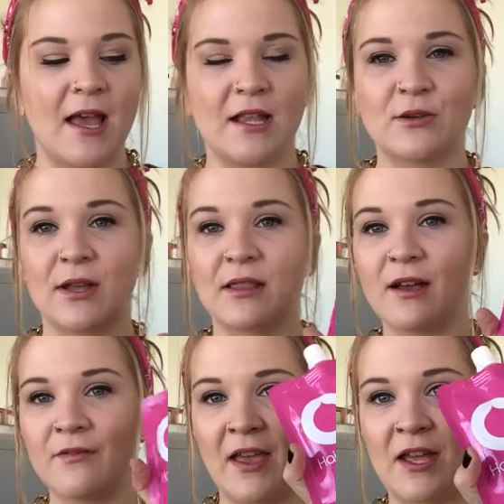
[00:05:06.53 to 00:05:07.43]
And so I
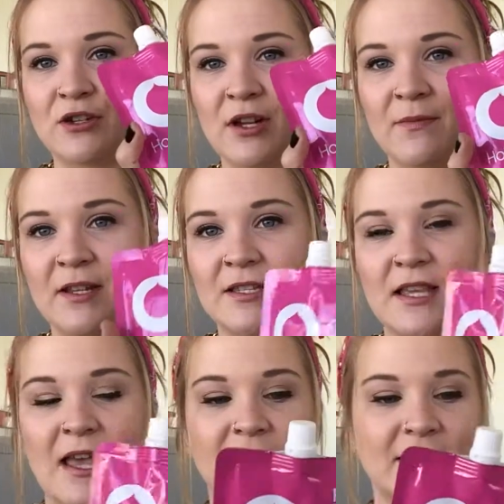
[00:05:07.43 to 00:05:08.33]
love hair treatments,
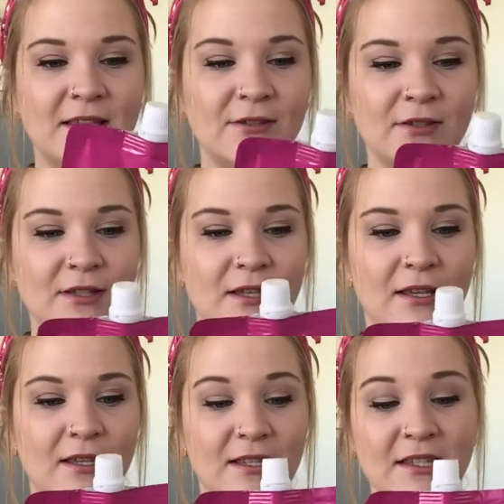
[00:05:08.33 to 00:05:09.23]
and this
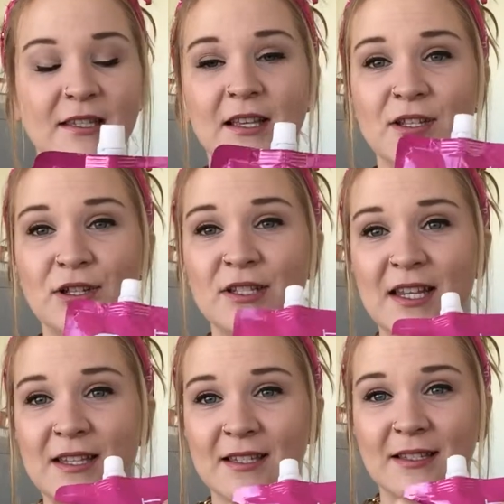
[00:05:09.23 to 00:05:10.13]
is such a
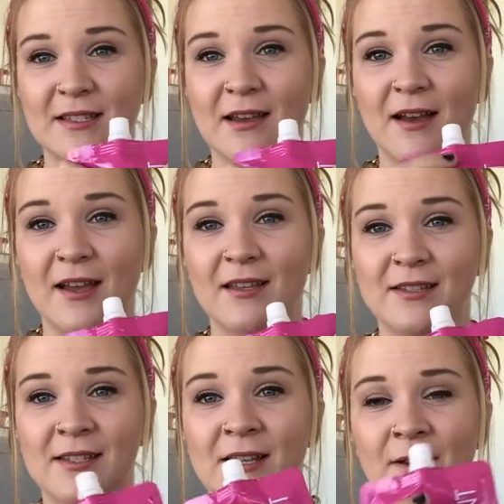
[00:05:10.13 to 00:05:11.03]
decent
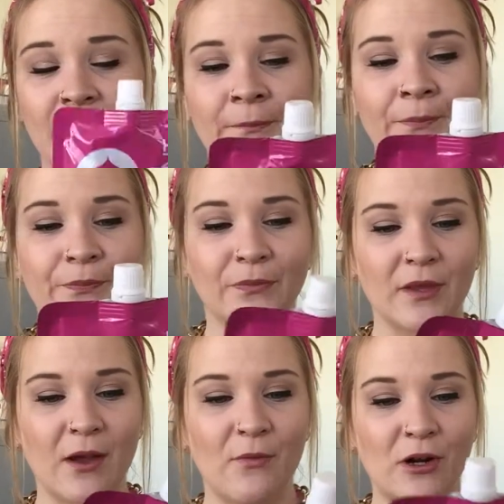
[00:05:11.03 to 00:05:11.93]
size.
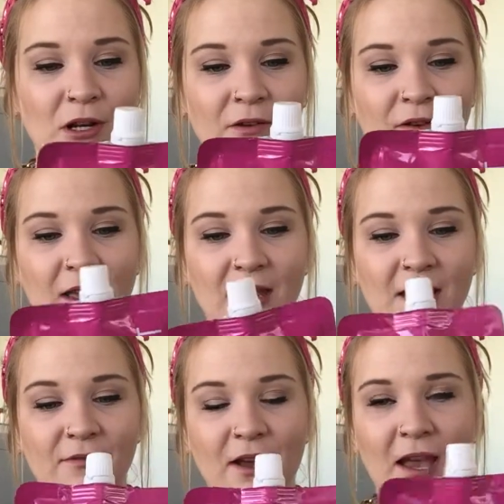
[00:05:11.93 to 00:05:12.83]
I'm wondering if I could
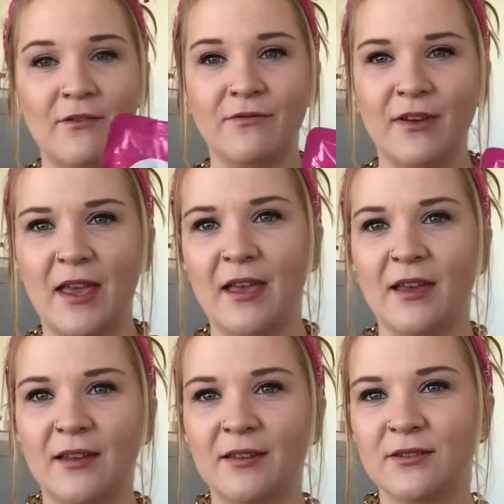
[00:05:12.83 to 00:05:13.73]
even, I have
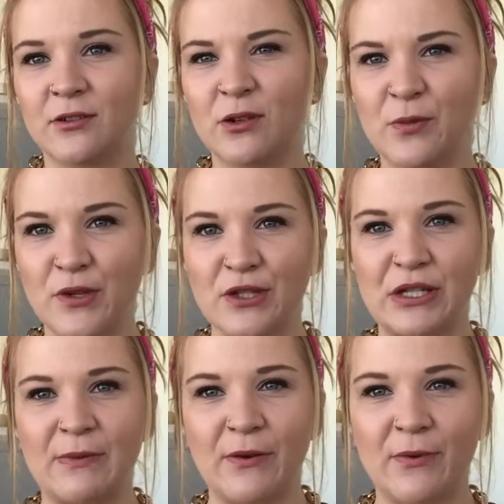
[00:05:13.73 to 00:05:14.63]
hair almost
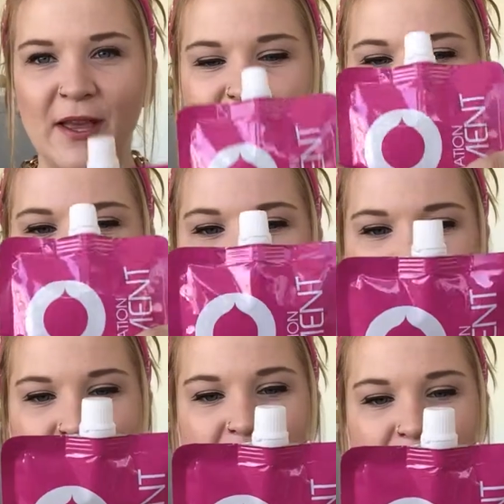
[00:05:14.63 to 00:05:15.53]
to my waist, but I
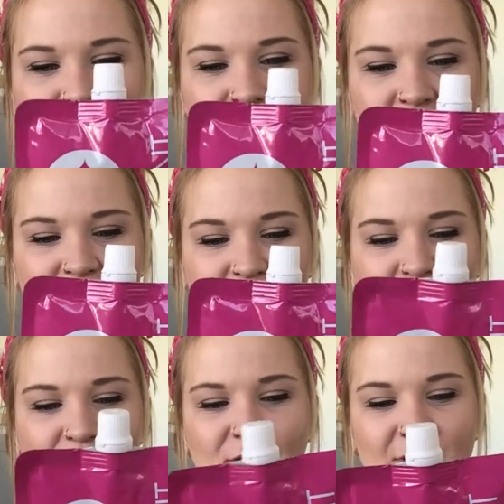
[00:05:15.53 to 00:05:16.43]
might even get 2
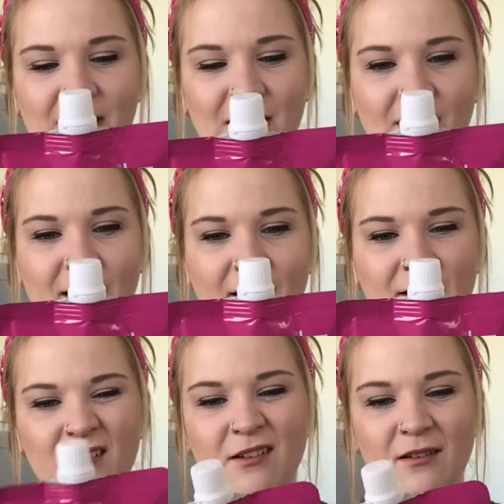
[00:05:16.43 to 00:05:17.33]
uses out of
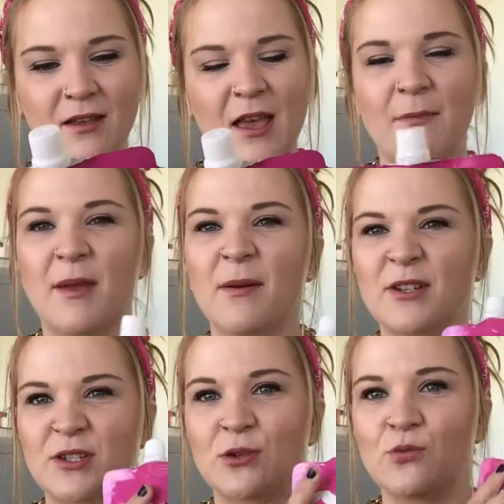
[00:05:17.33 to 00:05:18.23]
that. Maybe I'll
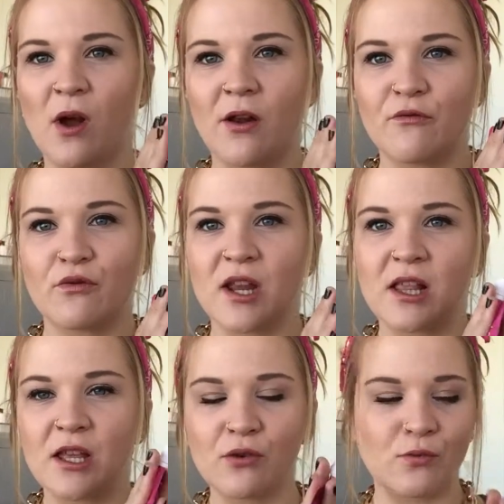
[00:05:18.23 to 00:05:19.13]
just do one
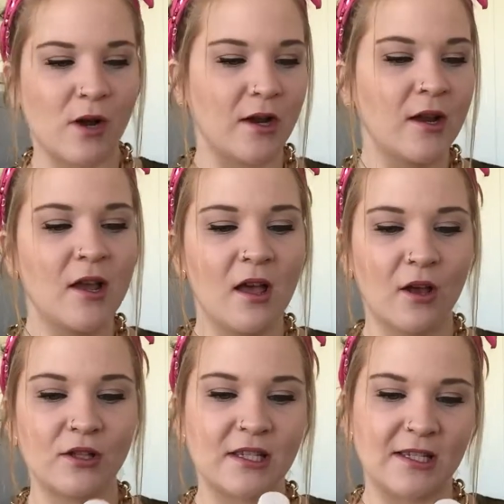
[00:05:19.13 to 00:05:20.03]
really good one,
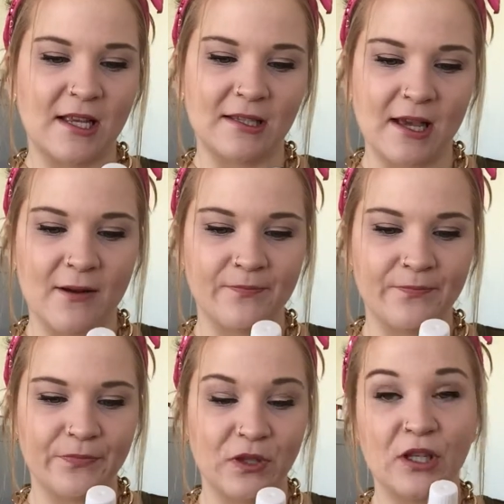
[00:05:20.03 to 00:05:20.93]
because it says
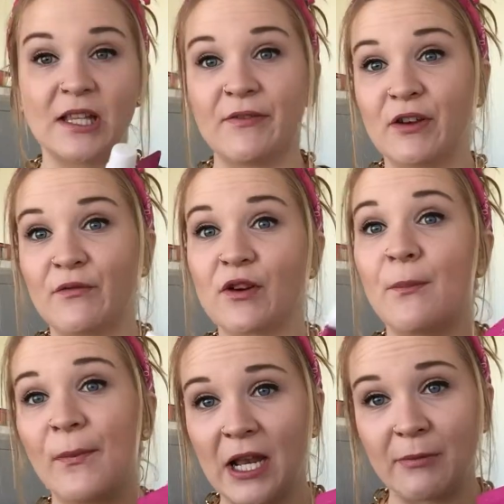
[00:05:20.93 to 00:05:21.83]
you leave it on for a
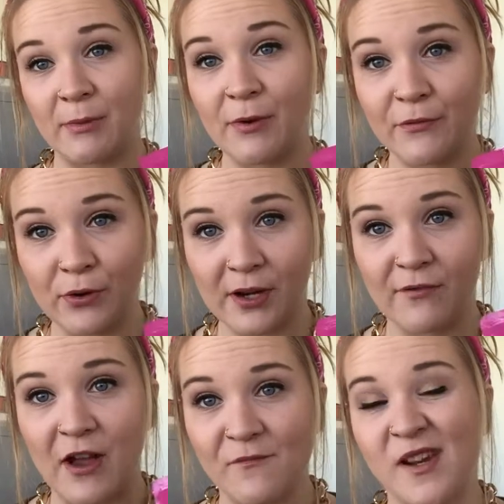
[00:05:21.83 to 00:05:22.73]
minimum of
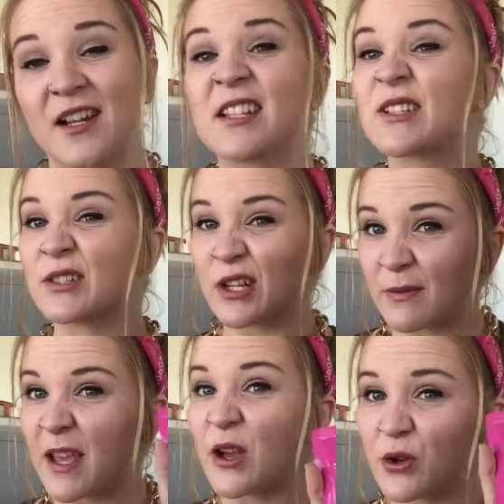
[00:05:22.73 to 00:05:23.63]
45 minutes, so it's going
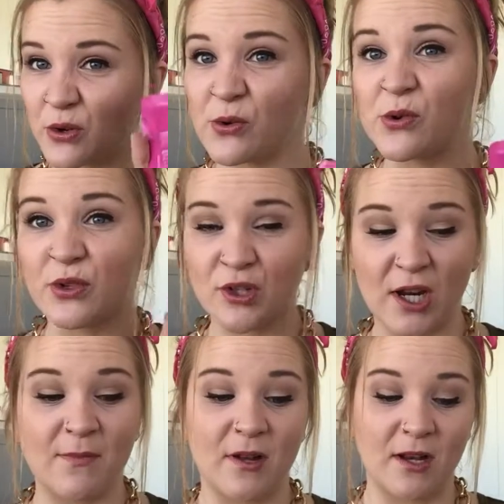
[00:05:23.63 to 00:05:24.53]
to be a good
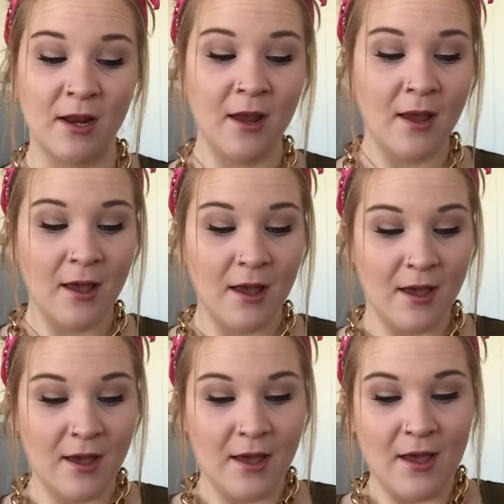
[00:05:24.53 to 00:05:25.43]
treatment.
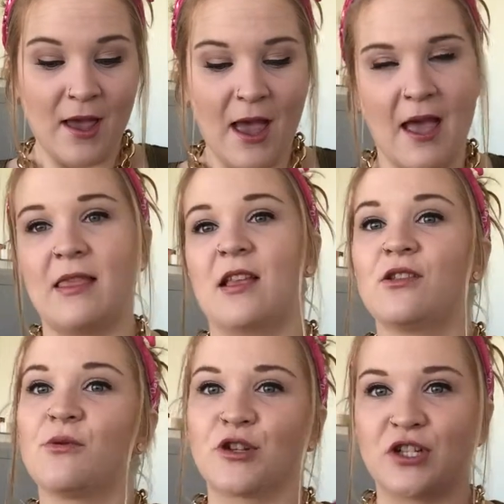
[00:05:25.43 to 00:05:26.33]
And then
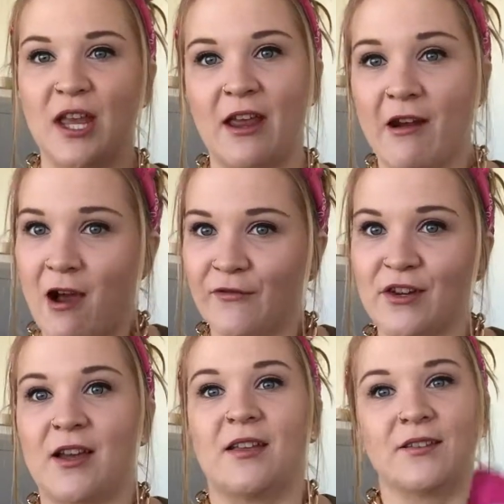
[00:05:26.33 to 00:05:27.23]
you wash your hair
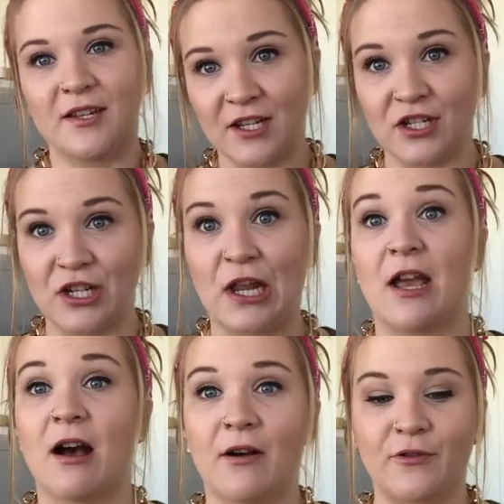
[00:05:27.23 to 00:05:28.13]
after and condition your
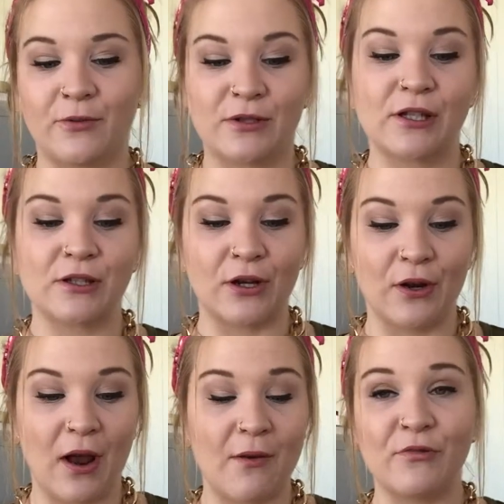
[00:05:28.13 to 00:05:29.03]
hair afterwards. So
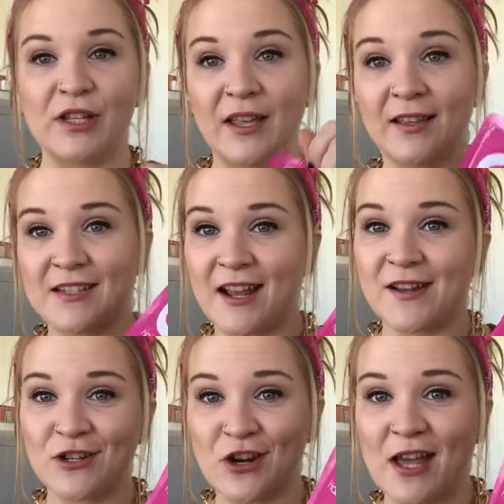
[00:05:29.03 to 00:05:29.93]
I'm really
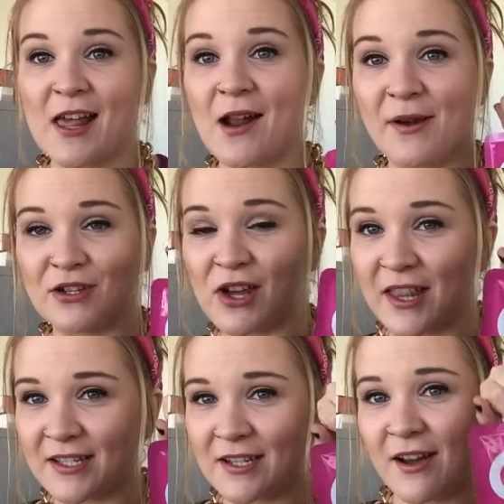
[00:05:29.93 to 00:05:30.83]
excited to try that. I might try
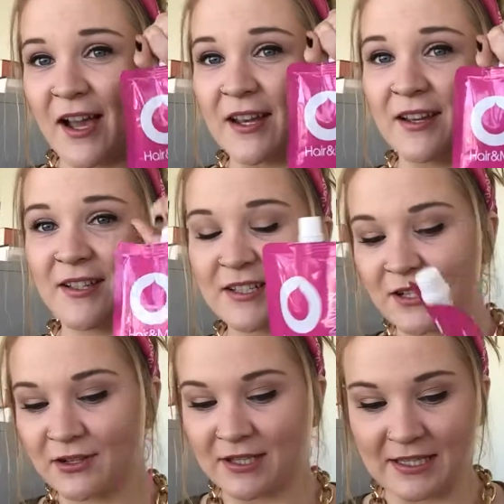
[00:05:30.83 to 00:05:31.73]
that tonight, just
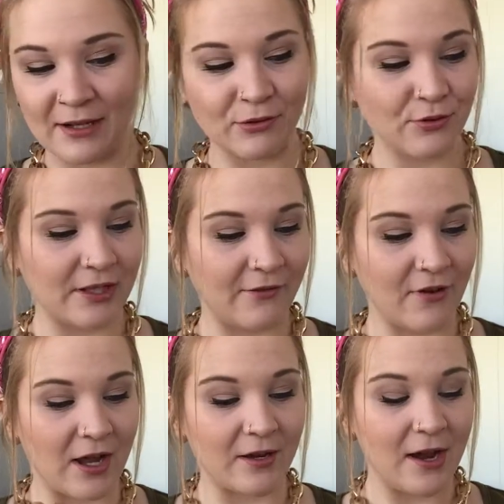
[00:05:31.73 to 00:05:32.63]
because it sounds really
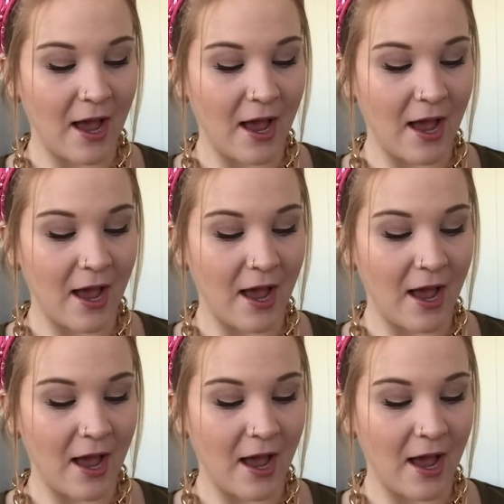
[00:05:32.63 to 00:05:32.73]
fun.